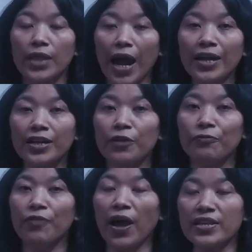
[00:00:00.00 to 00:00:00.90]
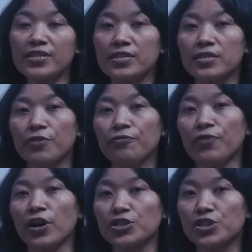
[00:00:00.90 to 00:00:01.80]
that defines the
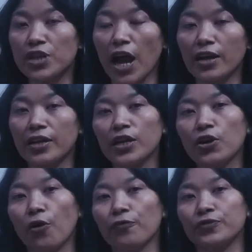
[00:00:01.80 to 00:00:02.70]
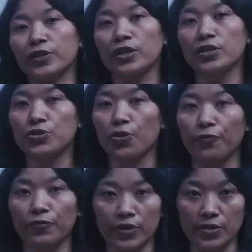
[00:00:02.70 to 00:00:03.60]
functionality of the
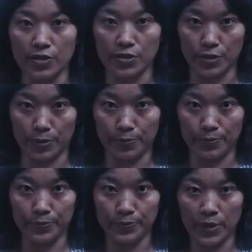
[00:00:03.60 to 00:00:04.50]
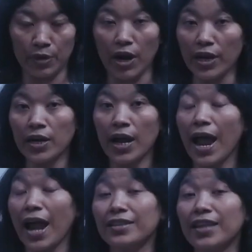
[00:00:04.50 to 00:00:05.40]
software system, right?
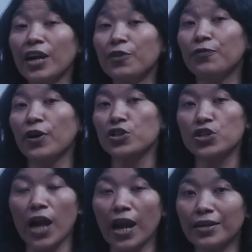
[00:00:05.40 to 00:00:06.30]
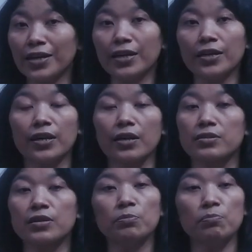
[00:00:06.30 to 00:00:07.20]
And that functionality
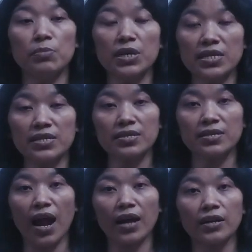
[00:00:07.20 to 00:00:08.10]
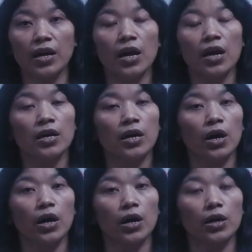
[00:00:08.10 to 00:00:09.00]
doesn't mean that
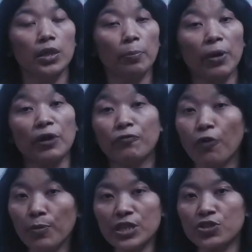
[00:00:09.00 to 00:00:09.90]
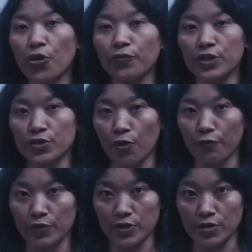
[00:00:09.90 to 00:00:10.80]
the performance of the
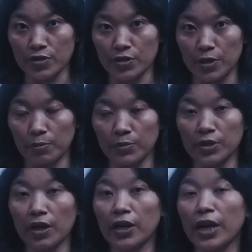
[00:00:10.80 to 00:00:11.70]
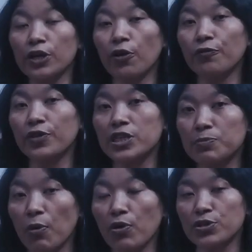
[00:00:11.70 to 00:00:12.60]
software system, the rate of
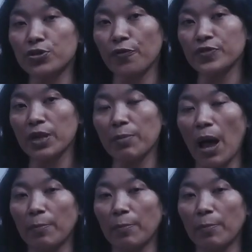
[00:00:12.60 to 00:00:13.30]
response of some